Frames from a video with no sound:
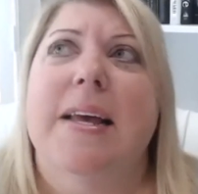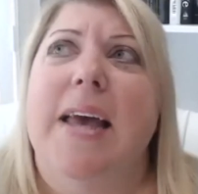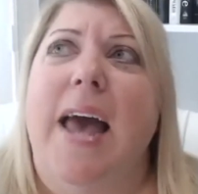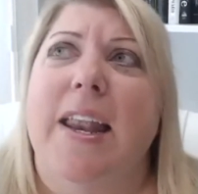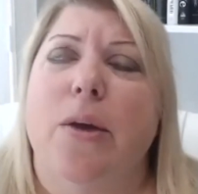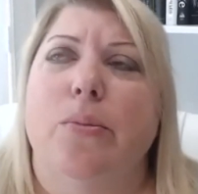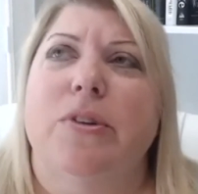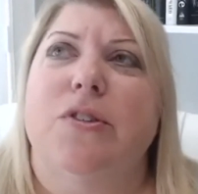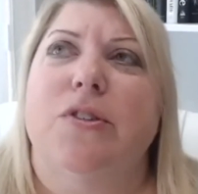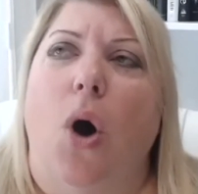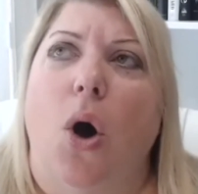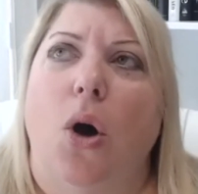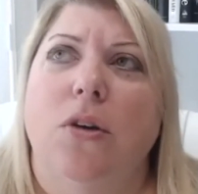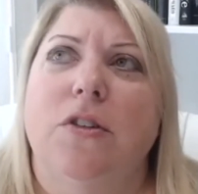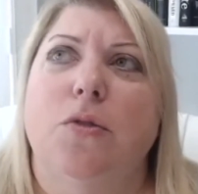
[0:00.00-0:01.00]
And it was
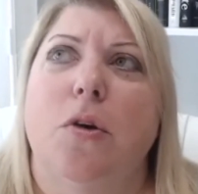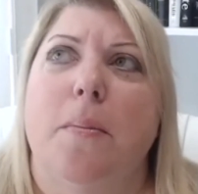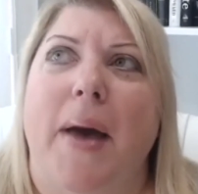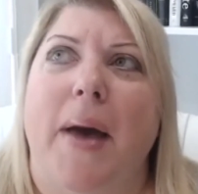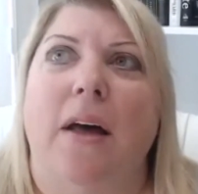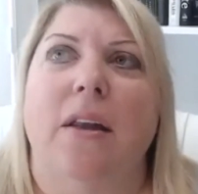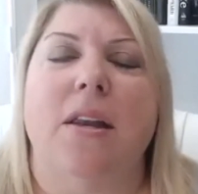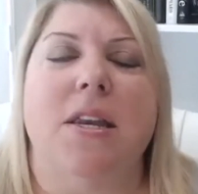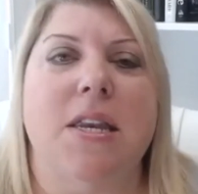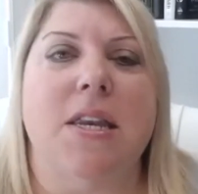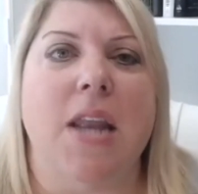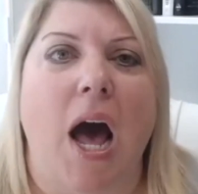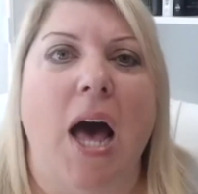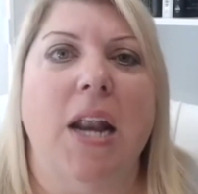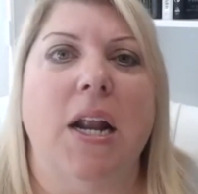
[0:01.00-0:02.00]
also about
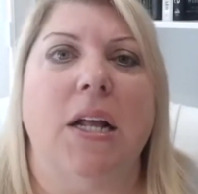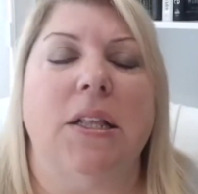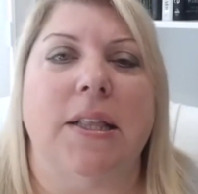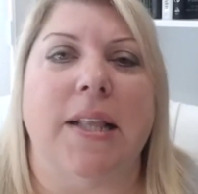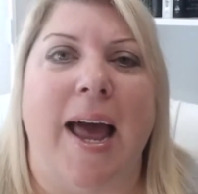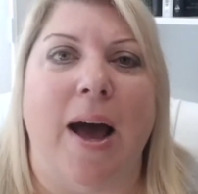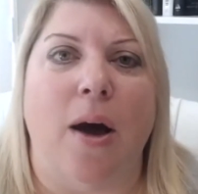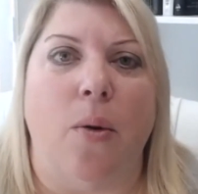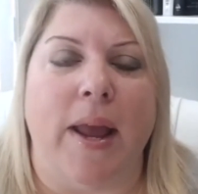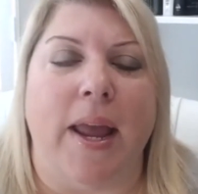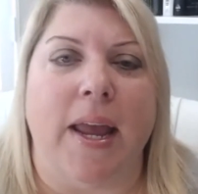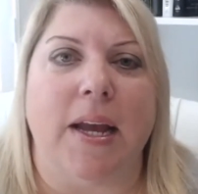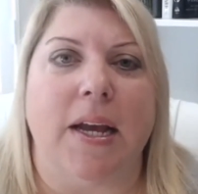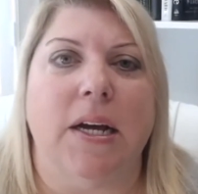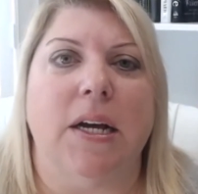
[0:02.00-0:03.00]
not
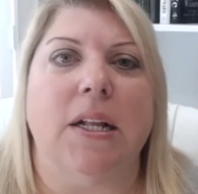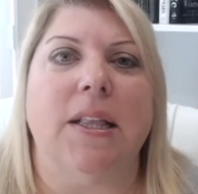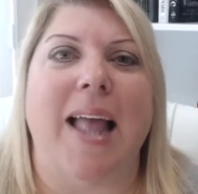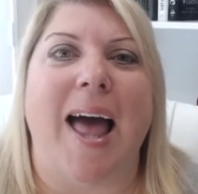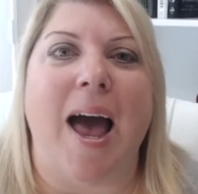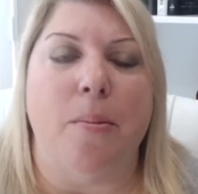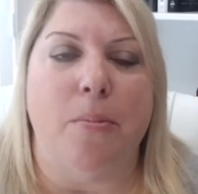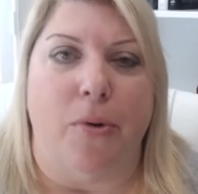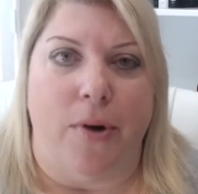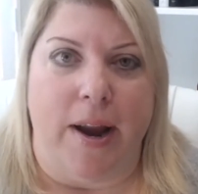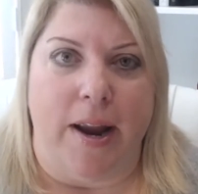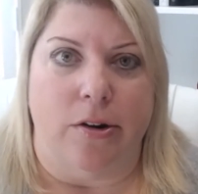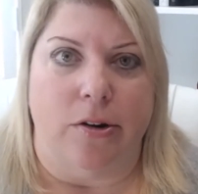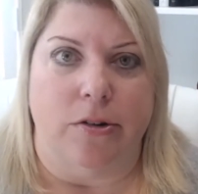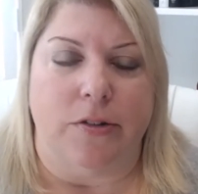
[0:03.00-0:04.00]
allowing
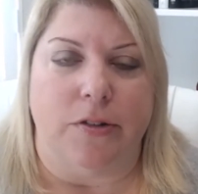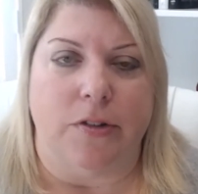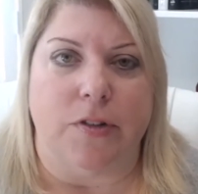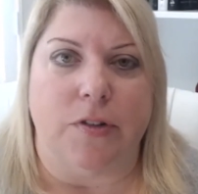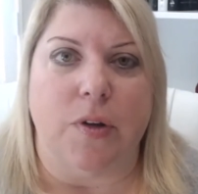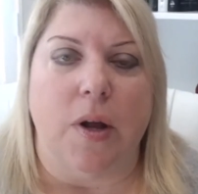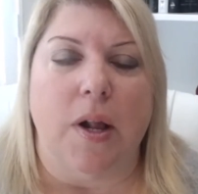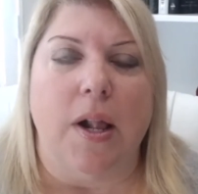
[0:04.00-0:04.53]
collaborators